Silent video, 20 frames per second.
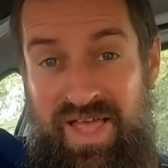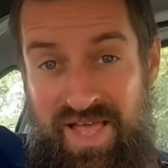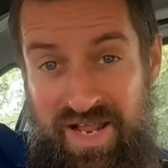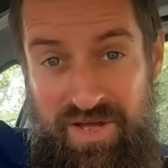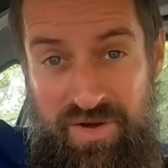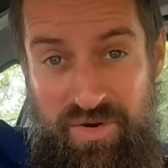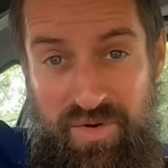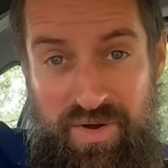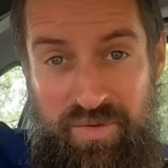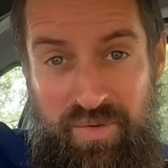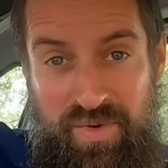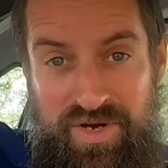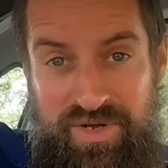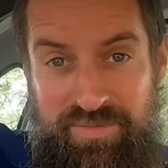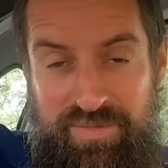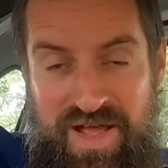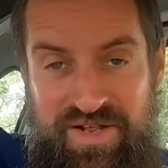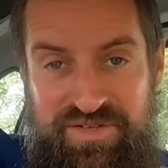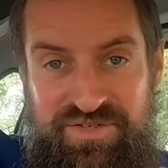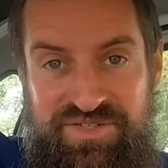Hello and
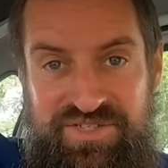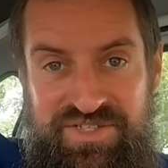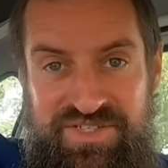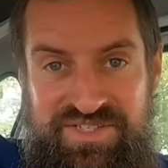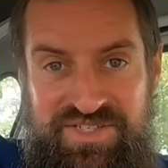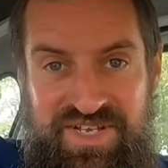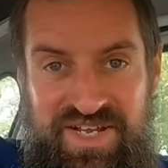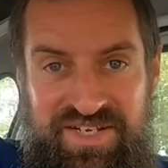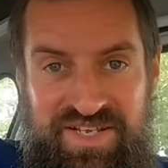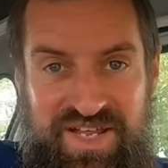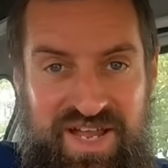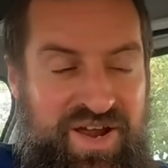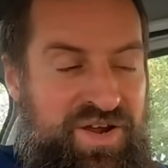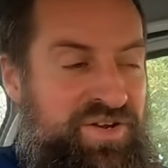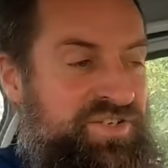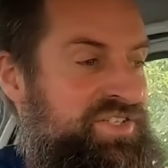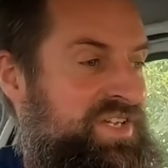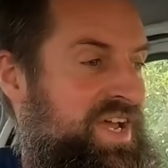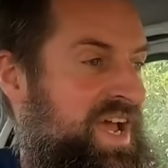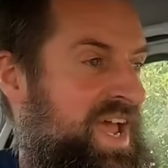welcome back to Seaside
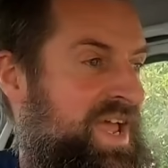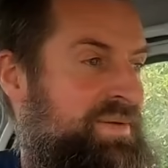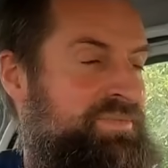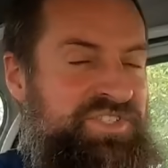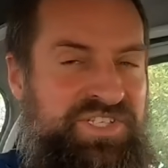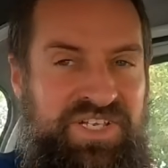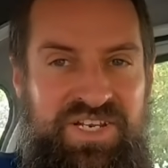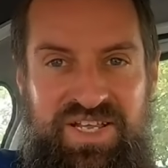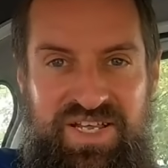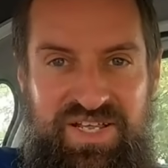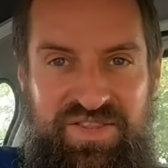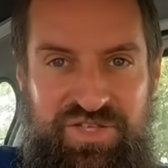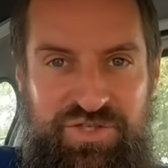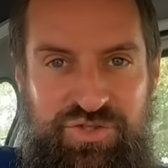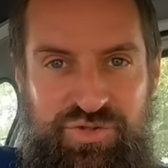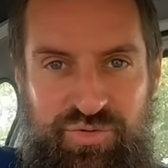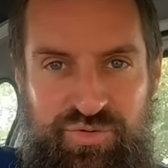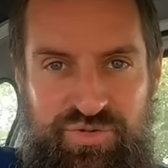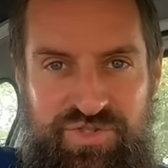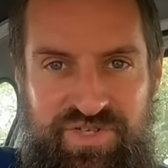Garage. I am sitting in the
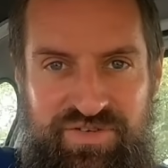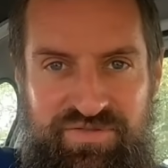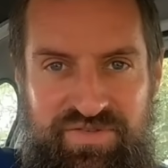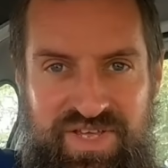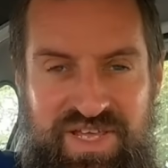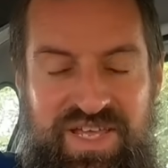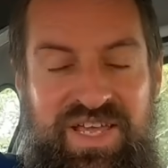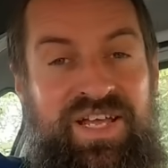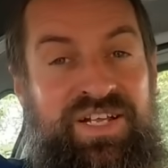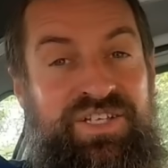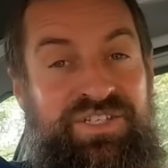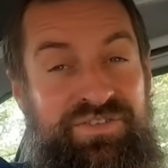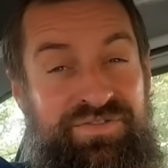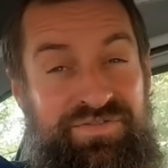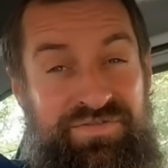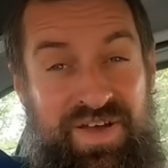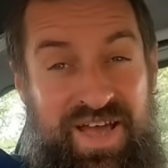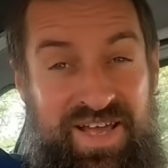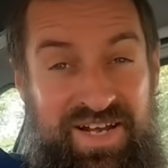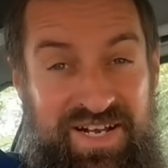2CV. It's
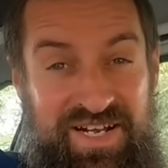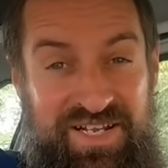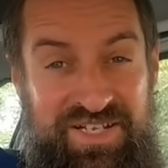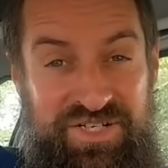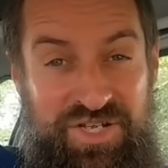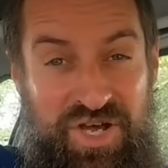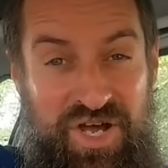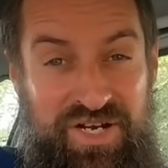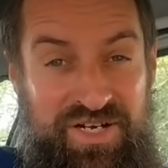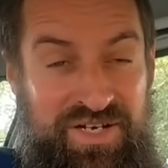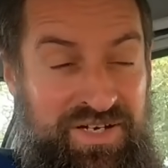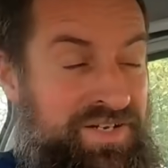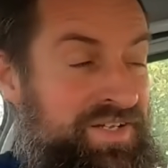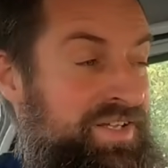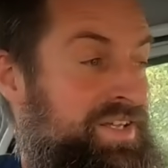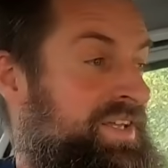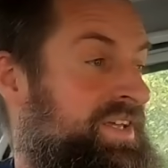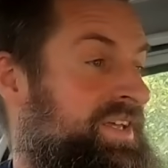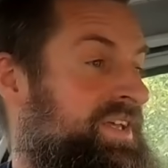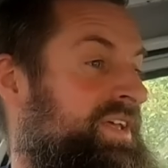finally done.
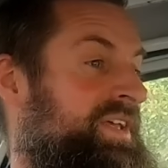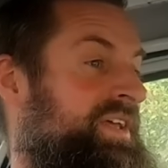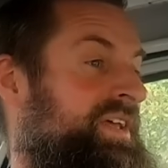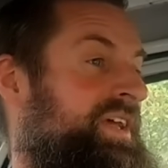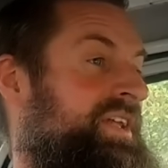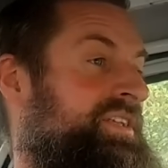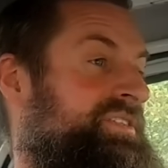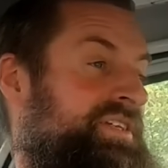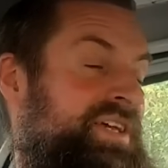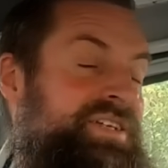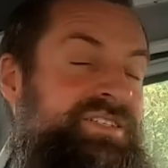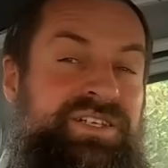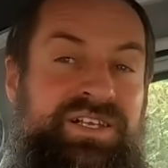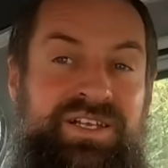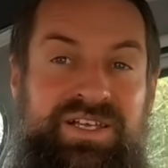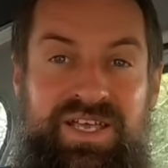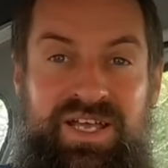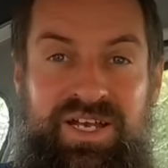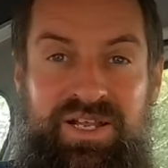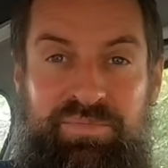It's
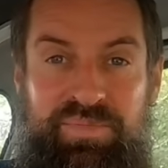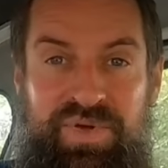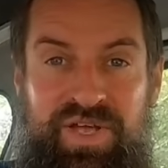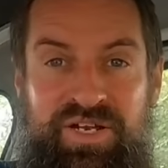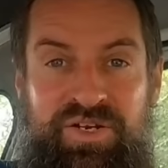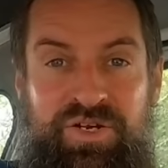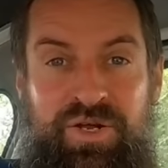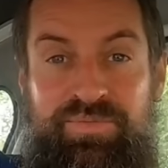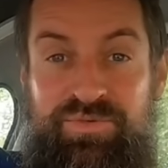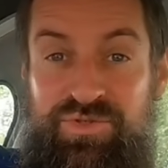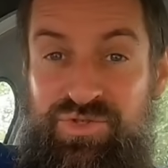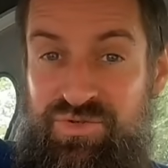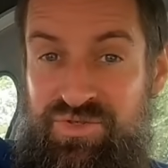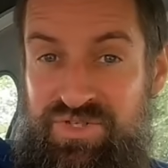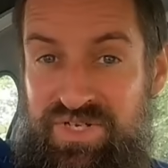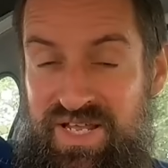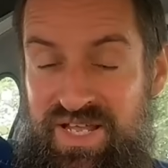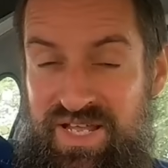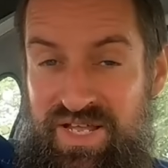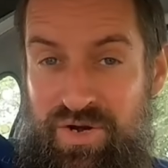actually getting picked up
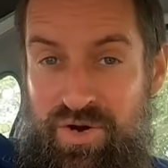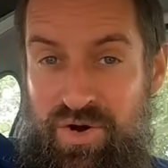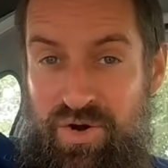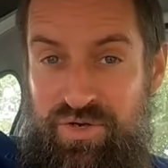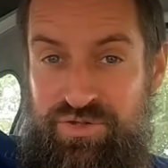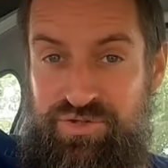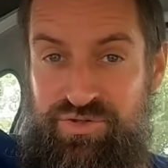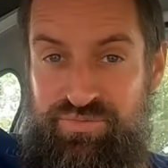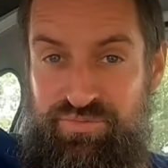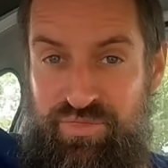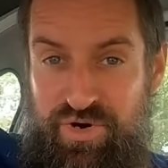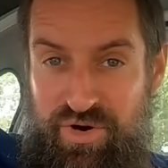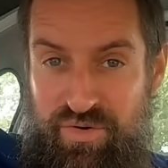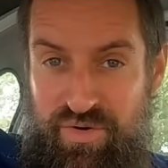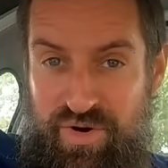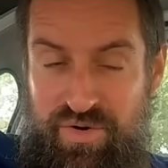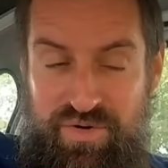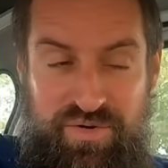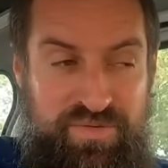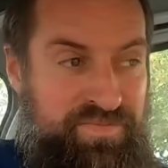today or
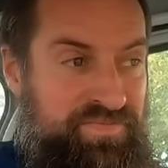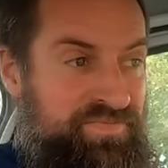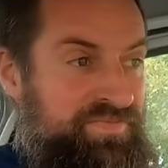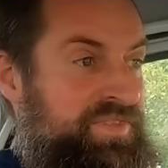tomorrow.